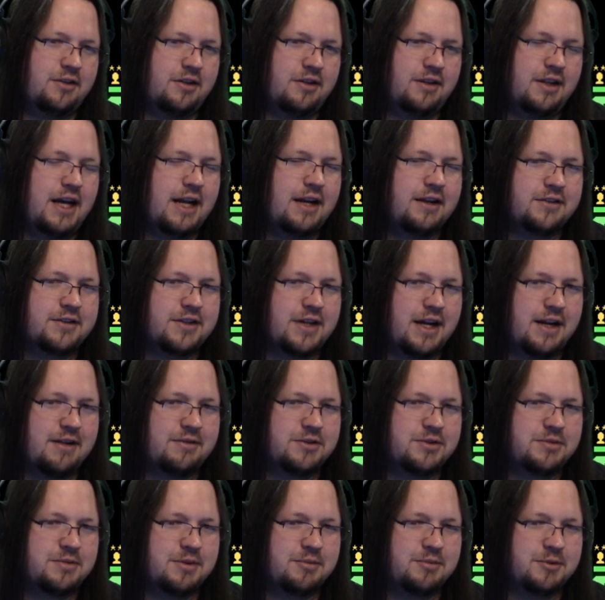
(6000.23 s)
a lot of
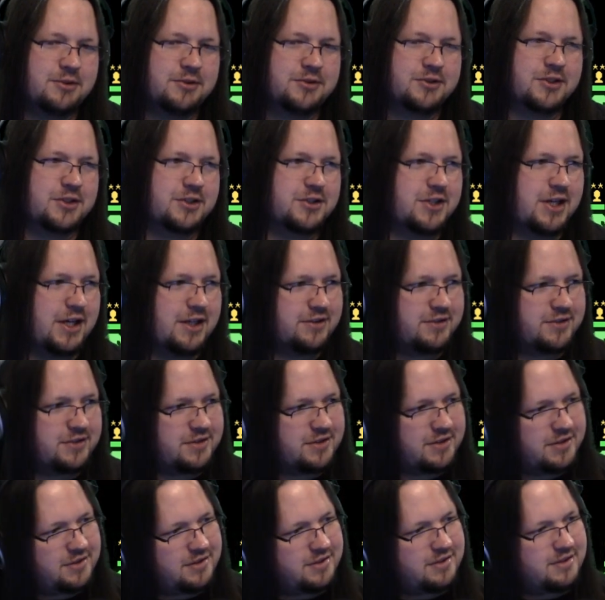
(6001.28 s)
times people
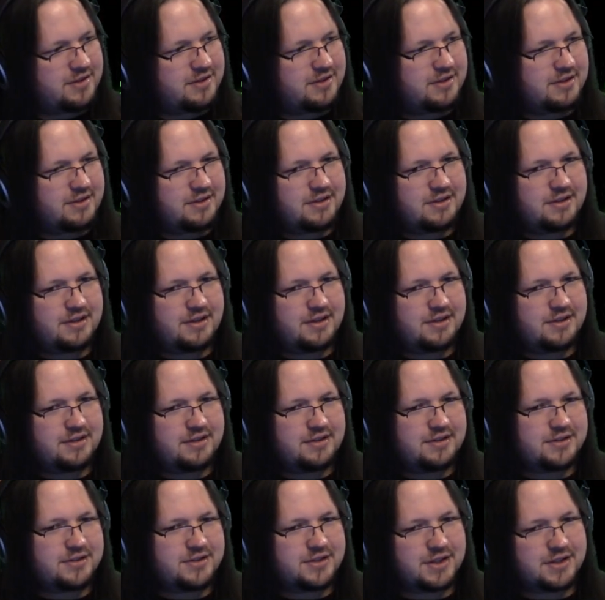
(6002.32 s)
suggest
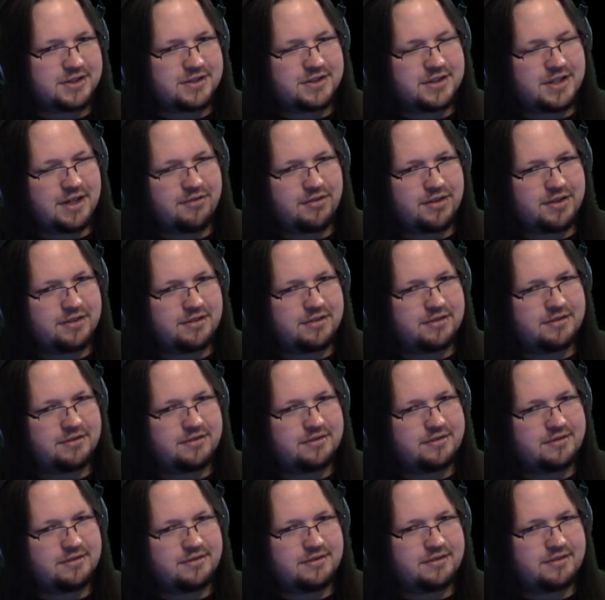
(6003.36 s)
6, 7,
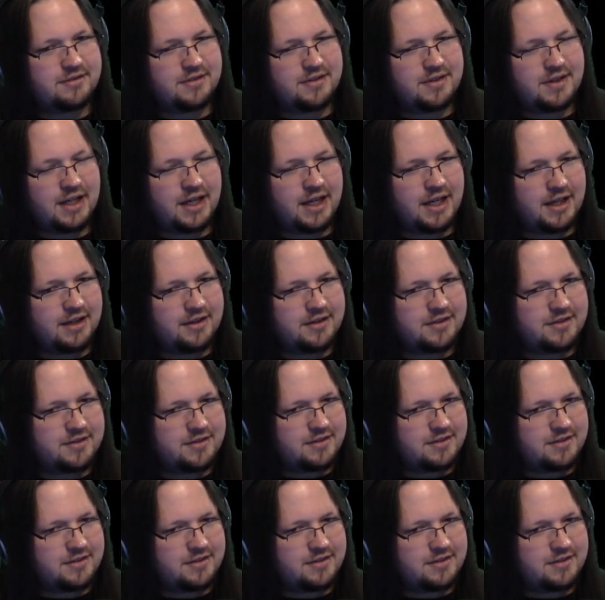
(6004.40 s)
8.